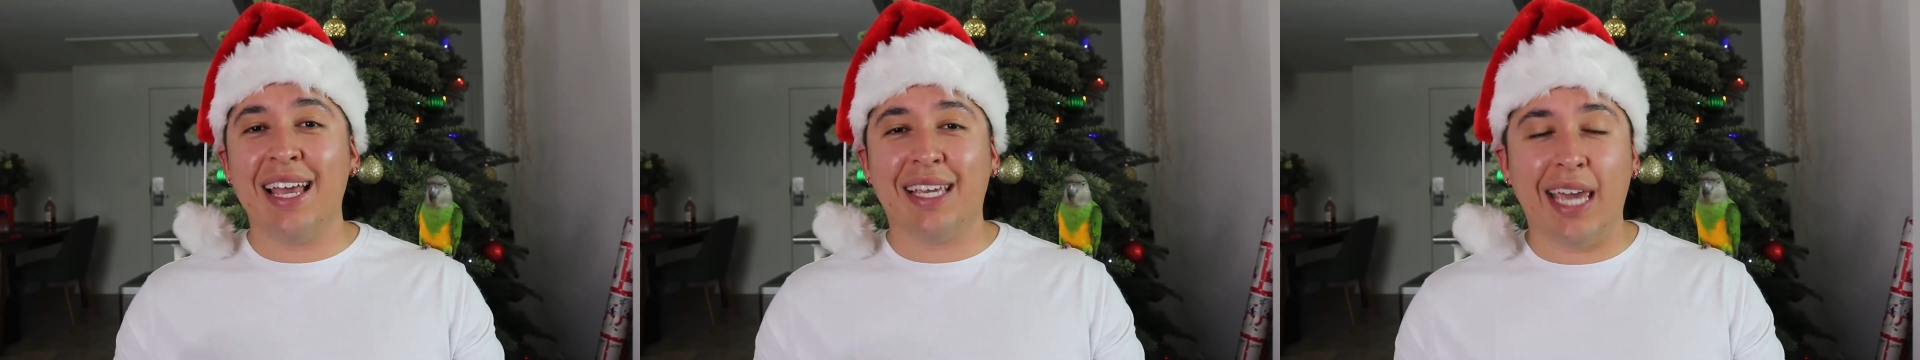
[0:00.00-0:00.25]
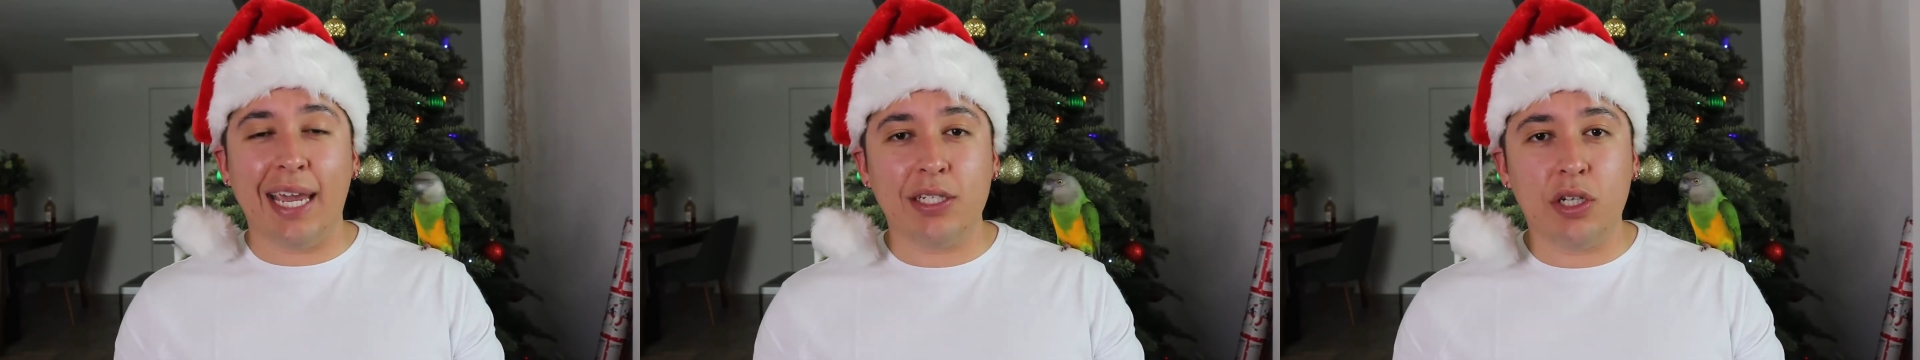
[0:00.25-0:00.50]

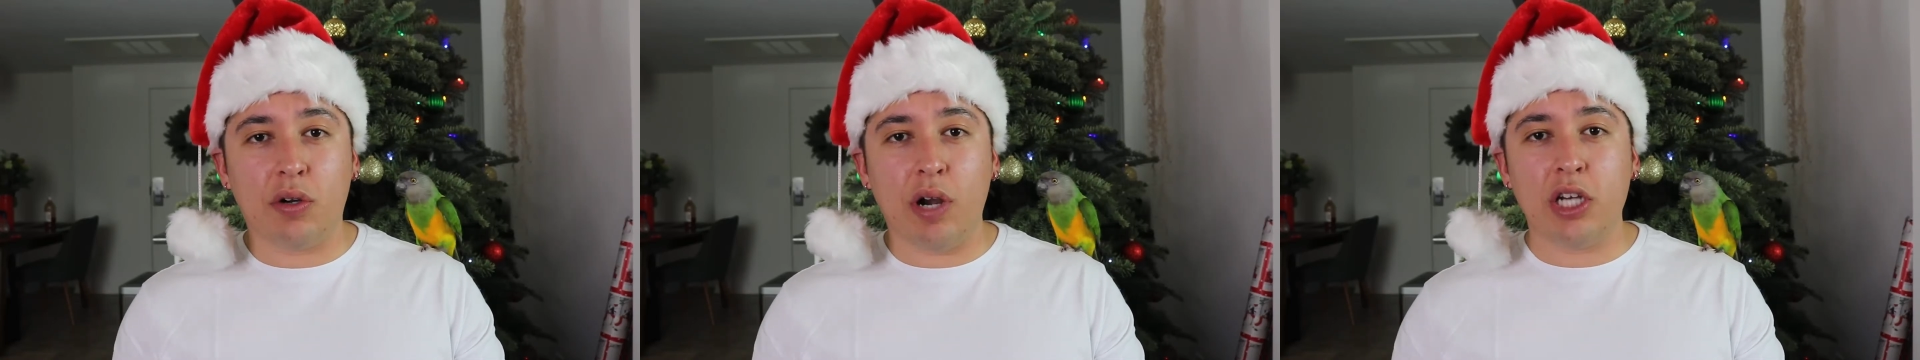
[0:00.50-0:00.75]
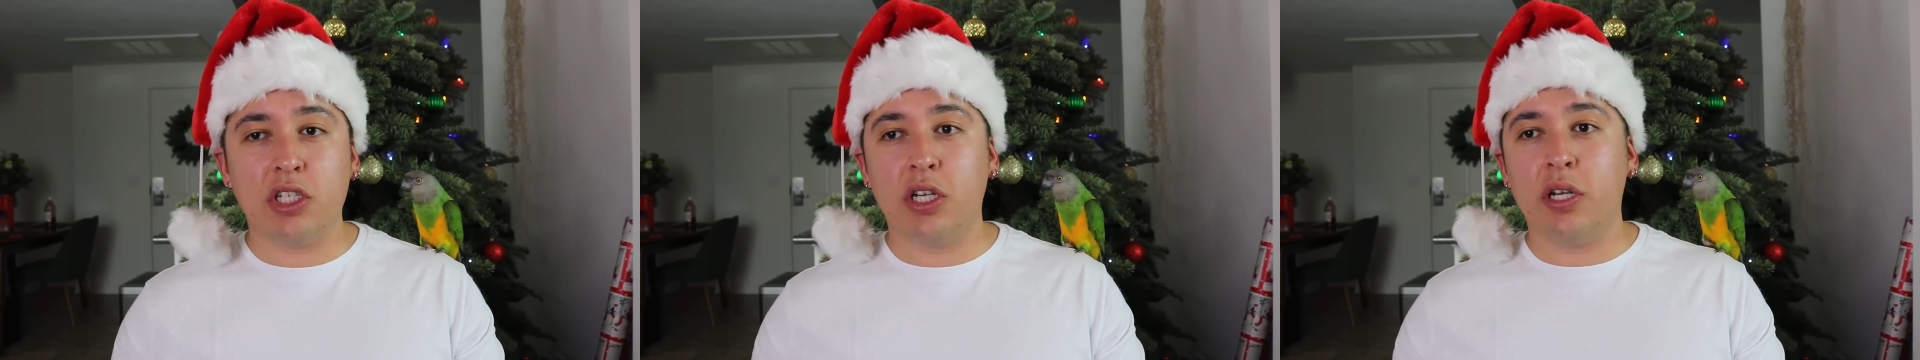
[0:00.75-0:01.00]
cage
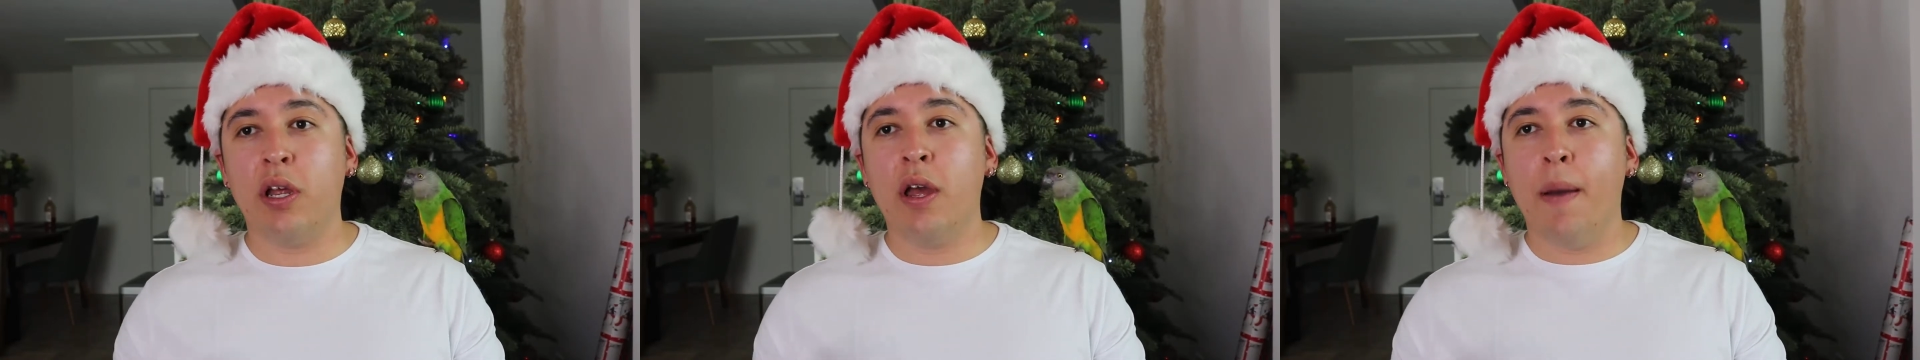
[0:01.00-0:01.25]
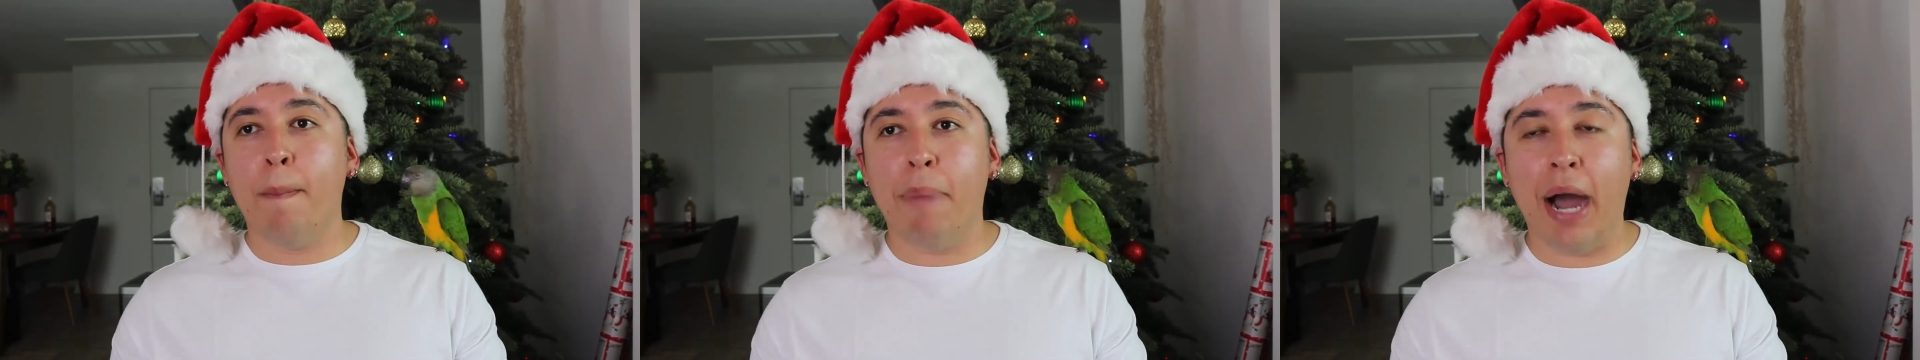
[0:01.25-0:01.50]
aggression,
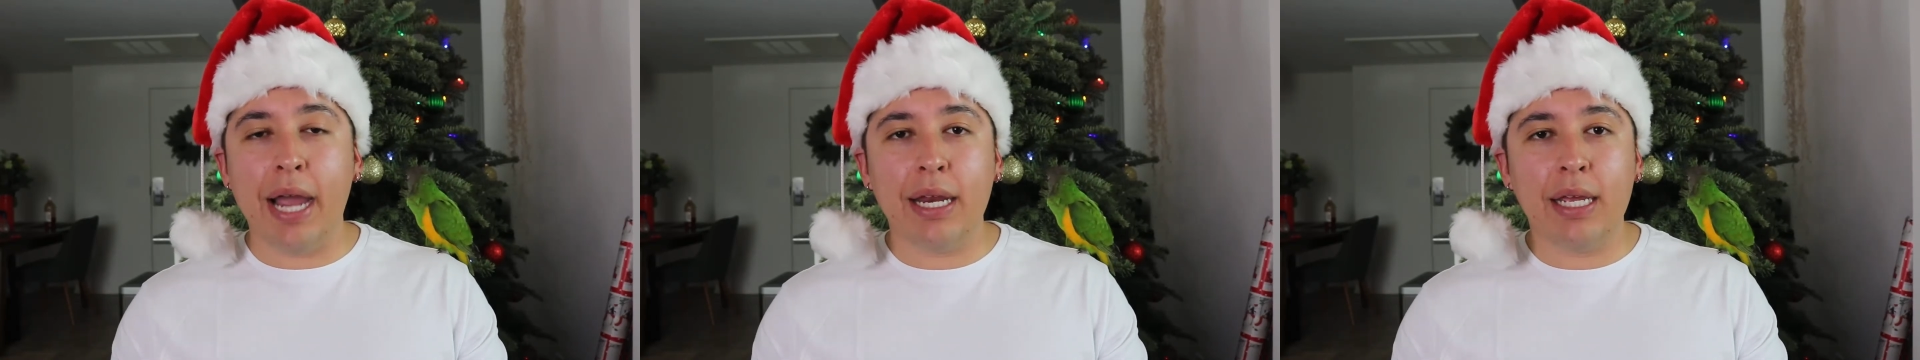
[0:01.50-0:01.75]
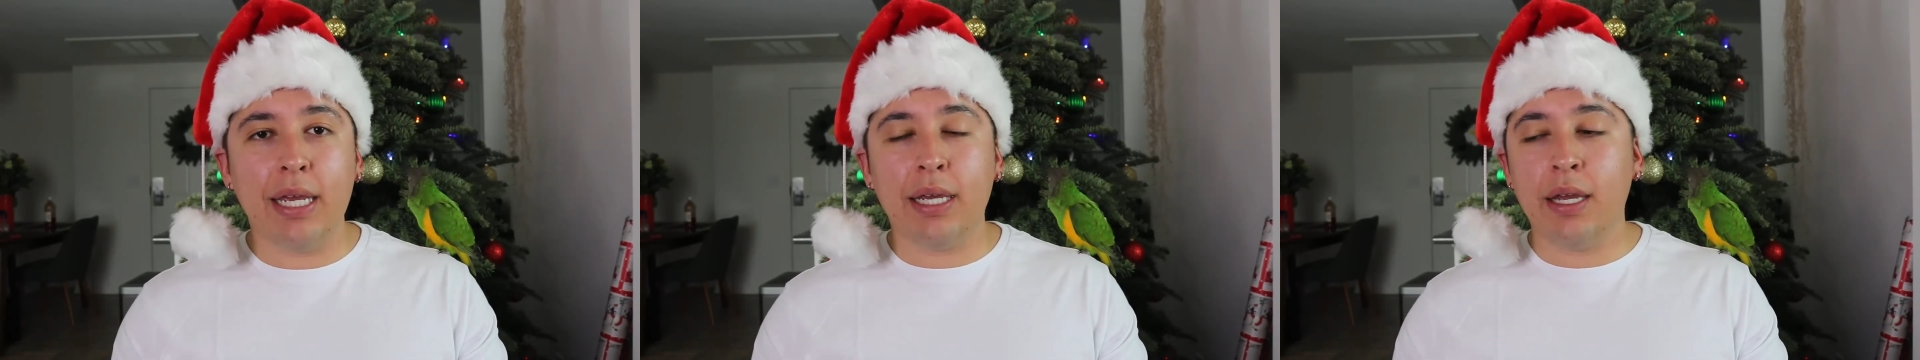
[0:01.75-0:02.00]

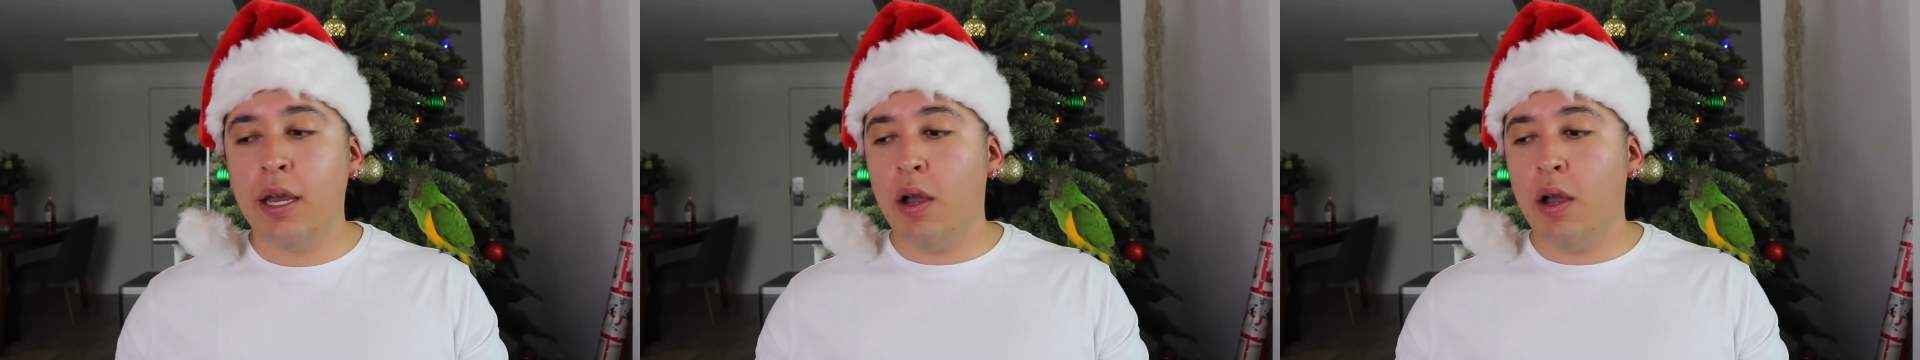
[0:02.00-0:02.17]
biting,